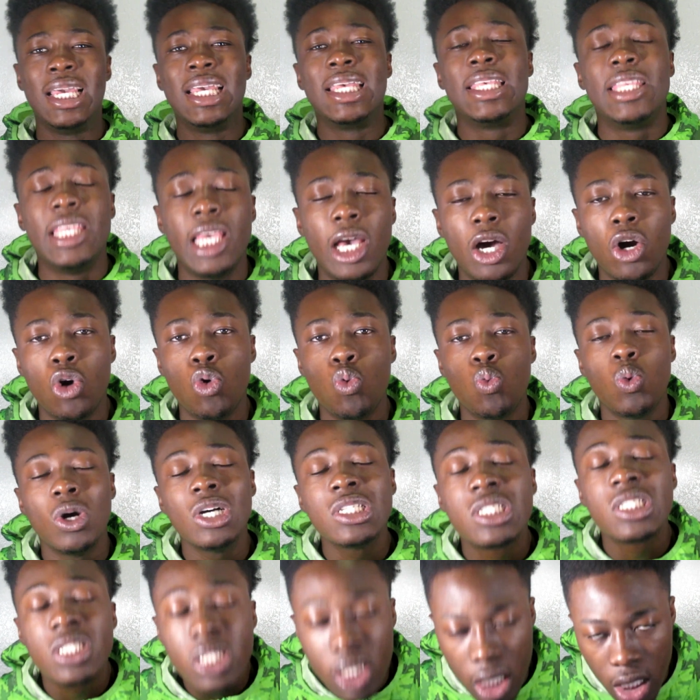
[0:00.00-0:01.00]
Yo,
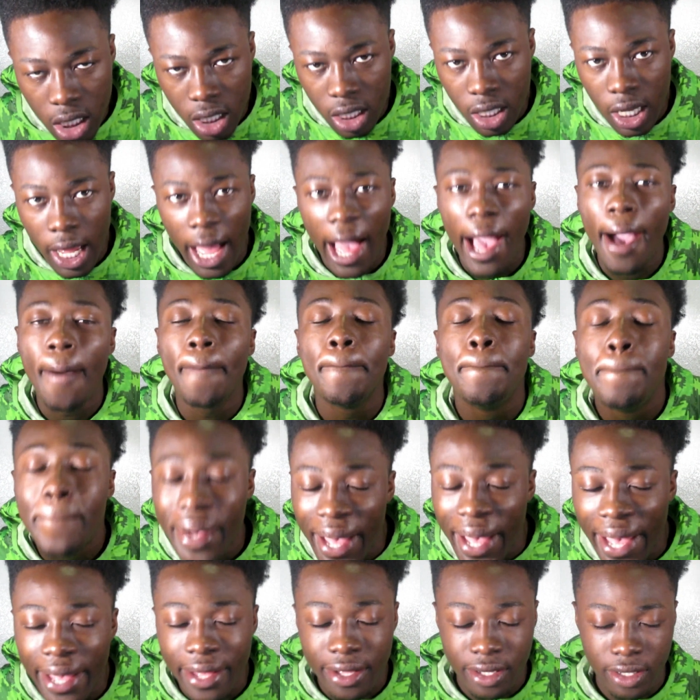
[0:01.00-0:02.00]
what's good? I'm
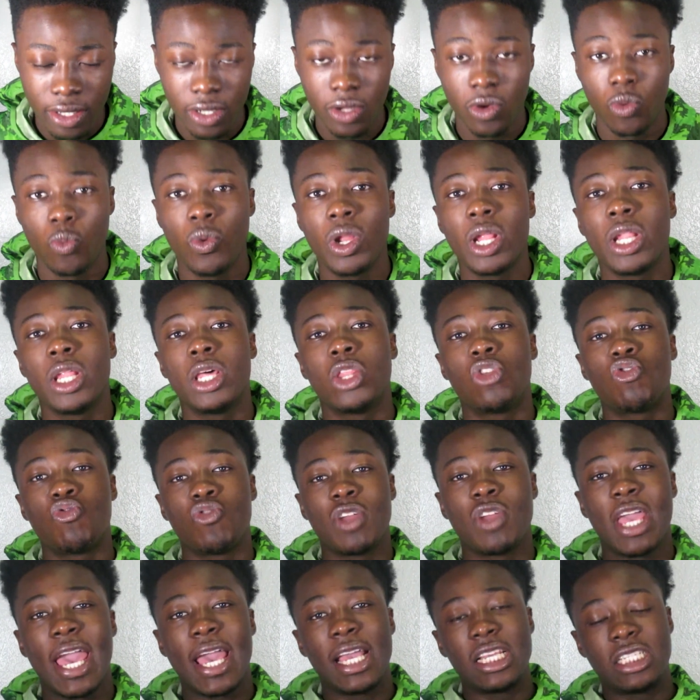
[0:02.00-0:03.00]
back with another
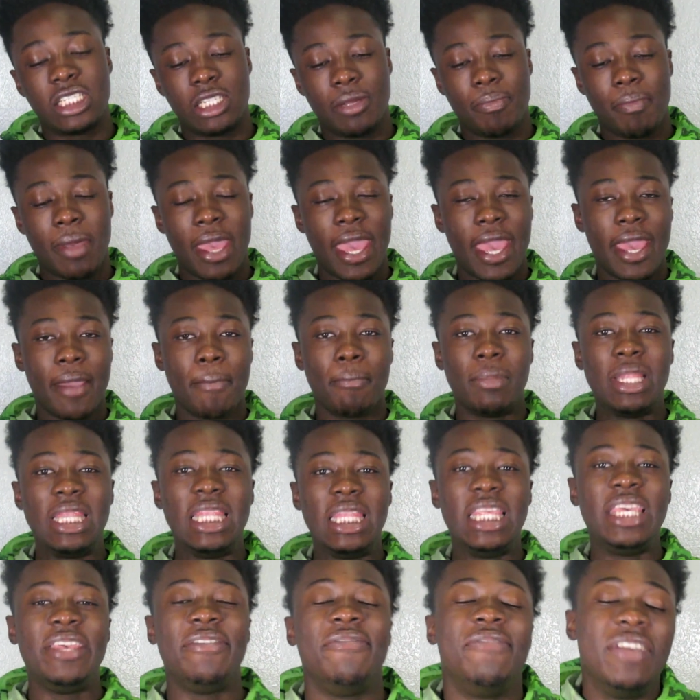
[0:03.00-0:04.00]
reaction, man.
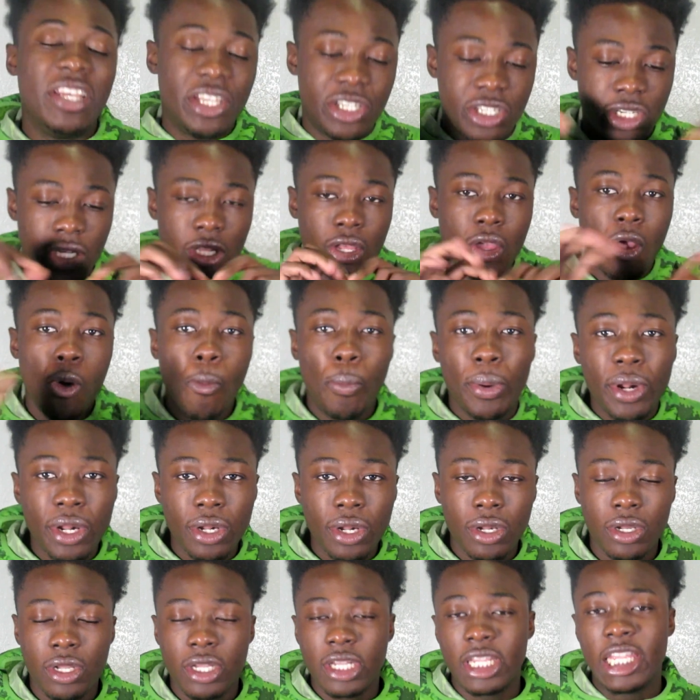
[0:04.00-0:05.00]
MalikVision,
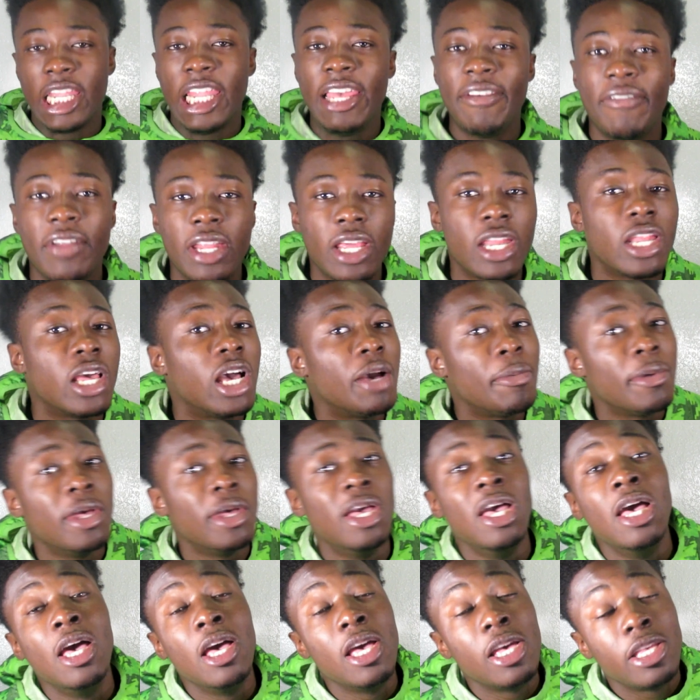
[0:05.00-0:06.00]
living it up.
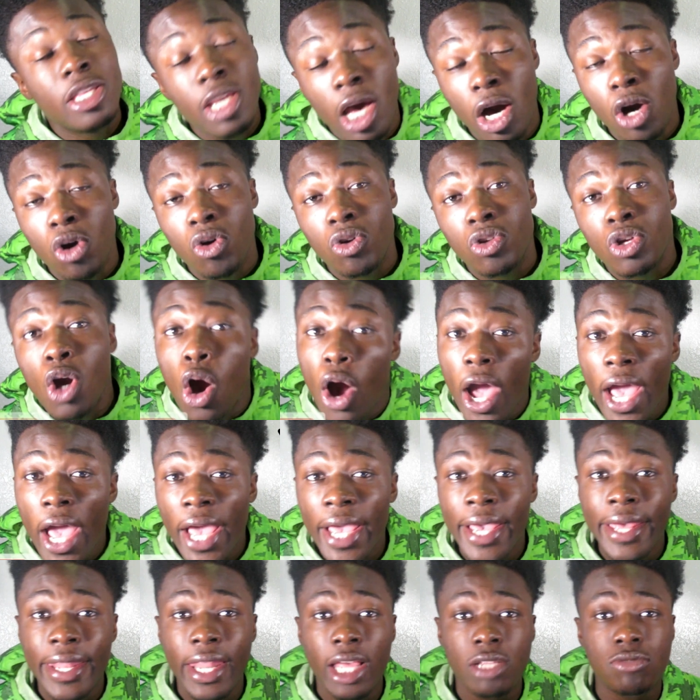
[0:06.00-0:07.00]
Yo, go ahead
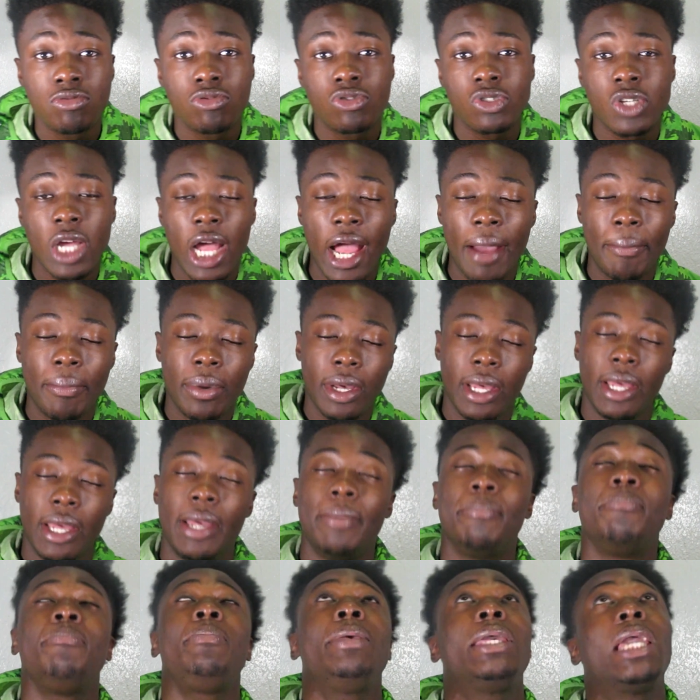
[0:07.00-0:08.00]
and hit that subscribe button.
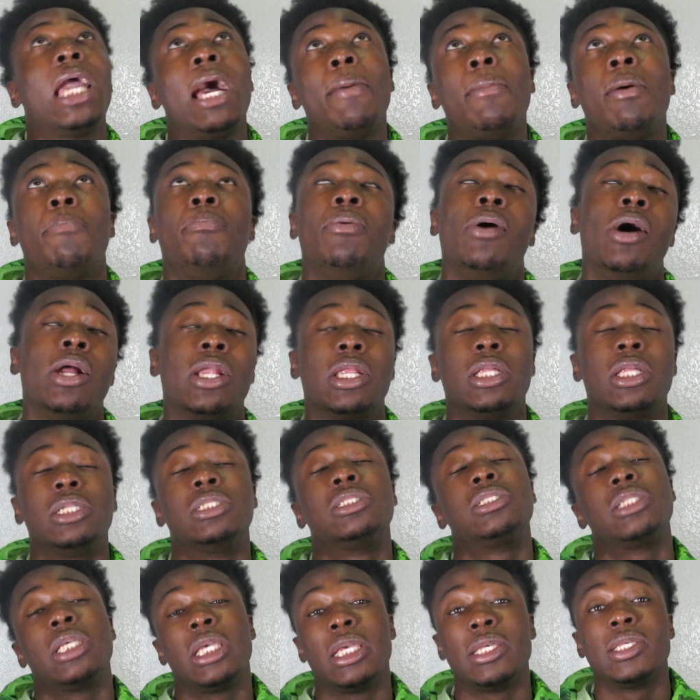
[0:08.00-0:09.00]
Become a part of the
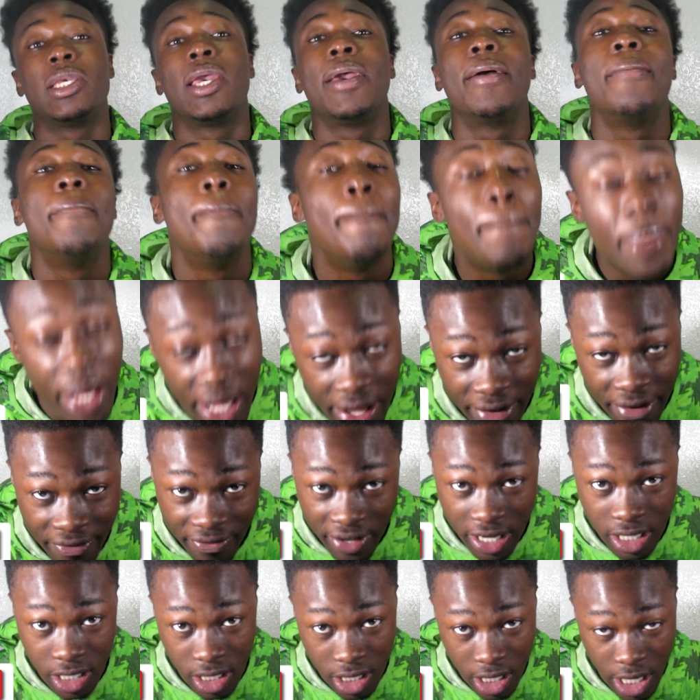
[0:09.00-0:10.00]
team. Be a
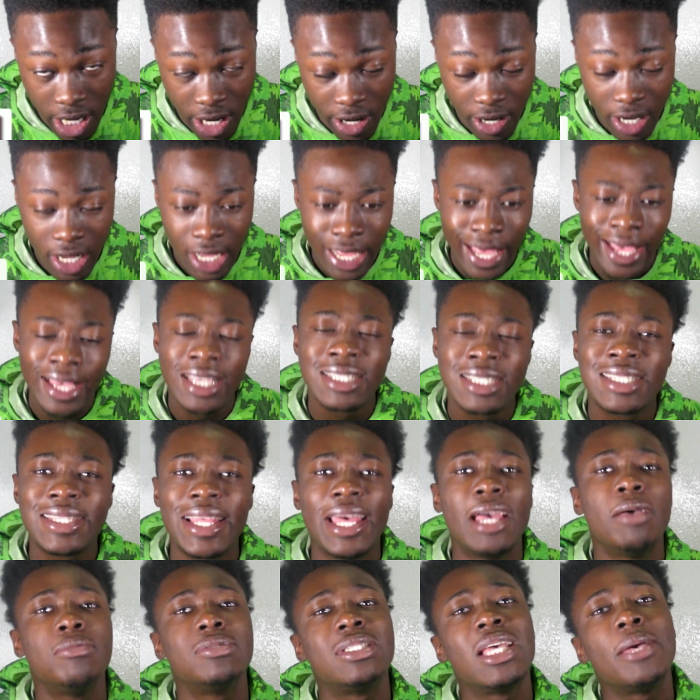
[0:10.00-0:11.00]
visionary and
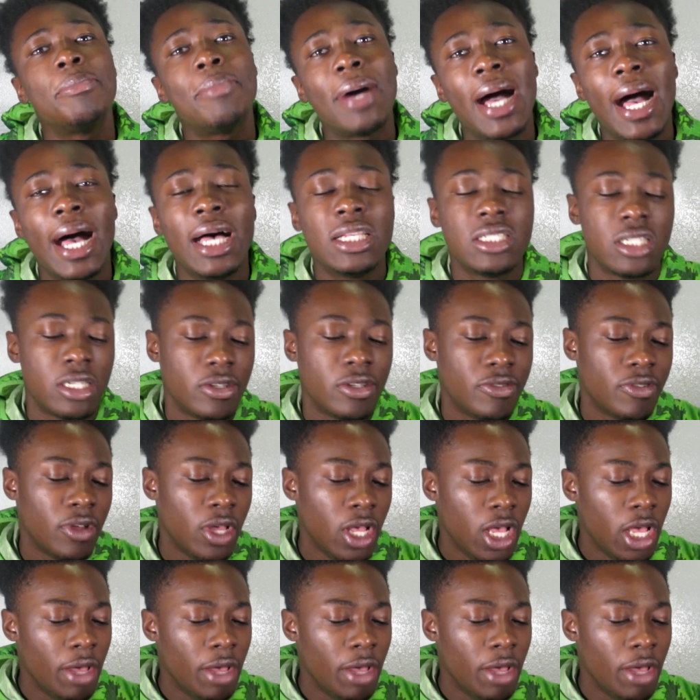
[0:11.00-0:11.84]
stay up, stay positive.